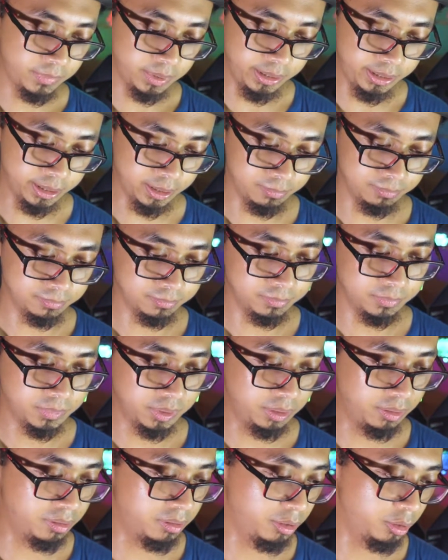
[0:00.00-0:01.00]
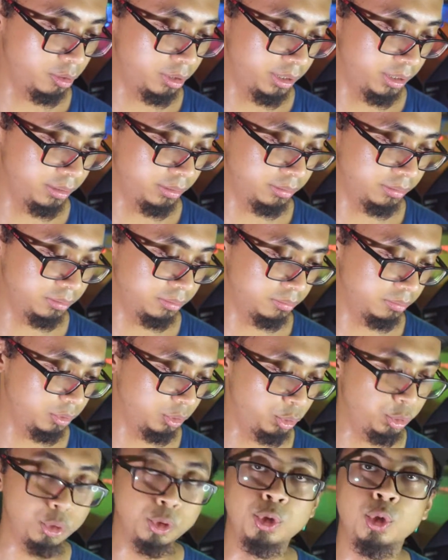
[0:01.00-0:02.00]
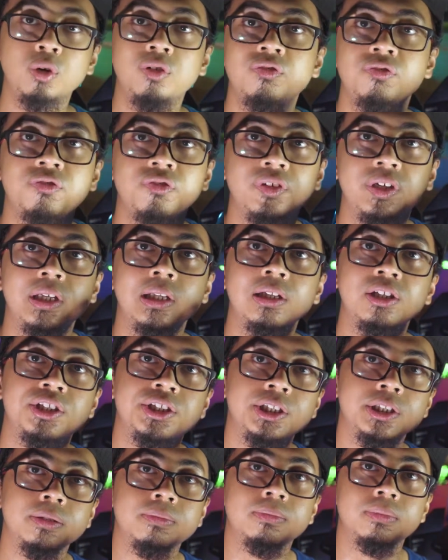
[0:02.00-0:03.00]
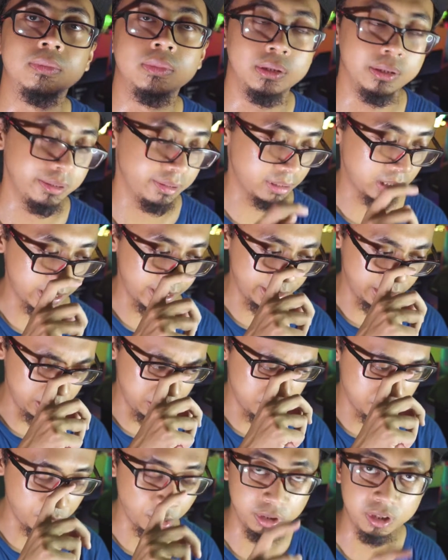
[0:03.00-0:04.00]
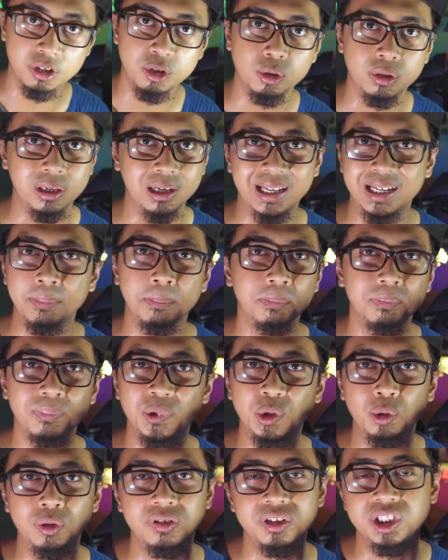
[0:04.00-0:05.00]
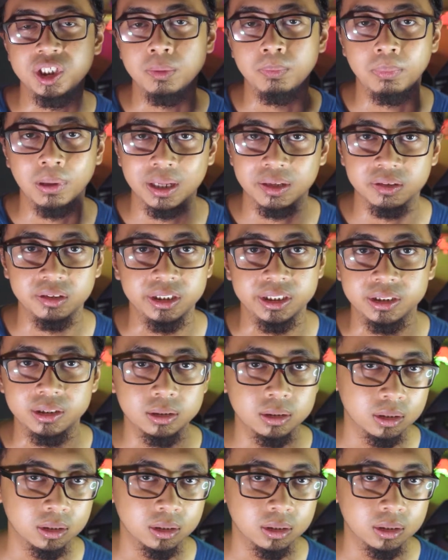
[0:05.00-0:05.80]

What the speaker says: Yep, it's not, you don't feel cheap. It's like it's not like those cheap plastic.